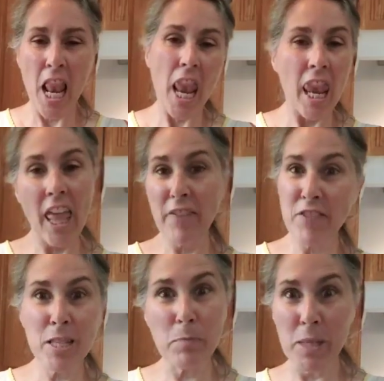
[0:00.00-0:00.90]
Life
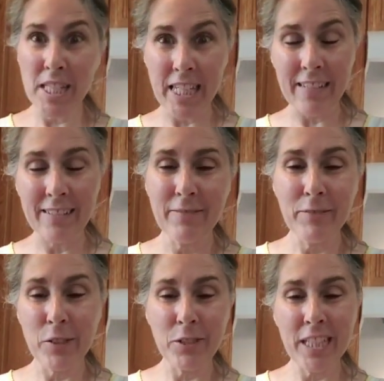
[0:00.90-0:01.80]
is busy.
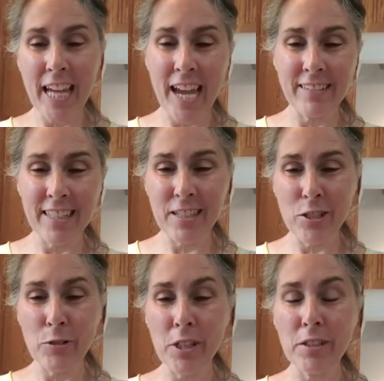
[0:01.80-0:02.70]
Don't need to add things
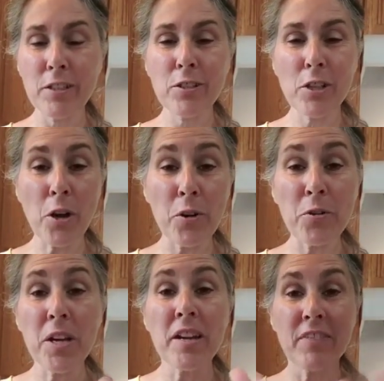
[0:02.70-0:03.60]
to it. So
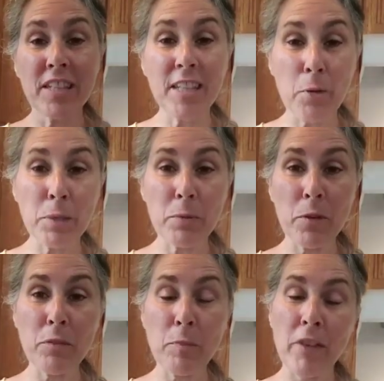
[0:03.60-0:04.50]
this helps
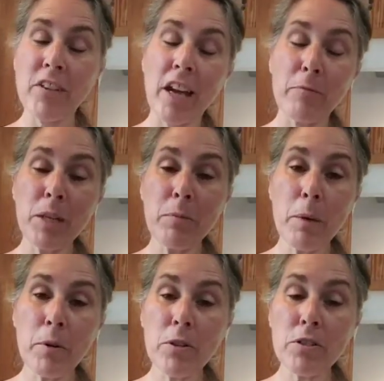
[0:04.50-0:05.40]
with my VIP
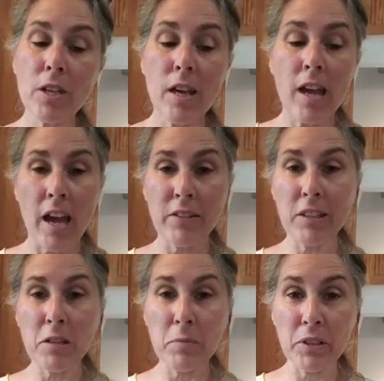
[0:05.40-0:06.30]
members having
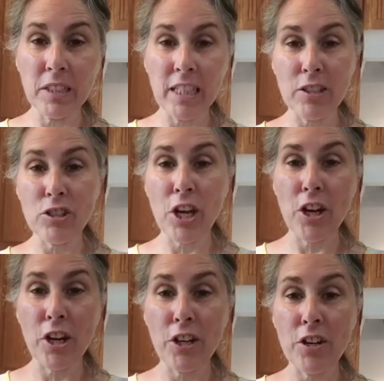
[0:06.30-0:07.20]
the ability to
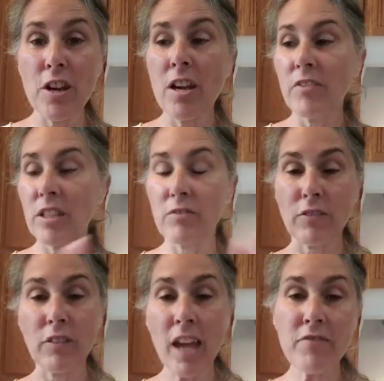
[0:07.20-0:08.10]
share the
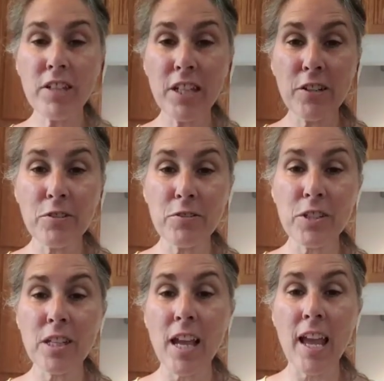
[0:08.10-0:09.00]
different live
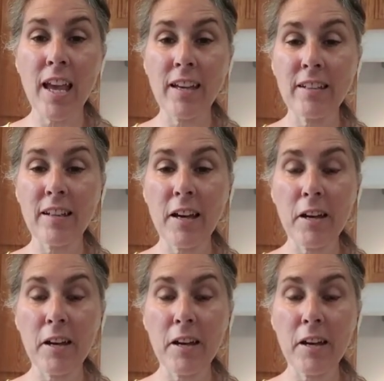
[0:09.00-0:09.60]
videos and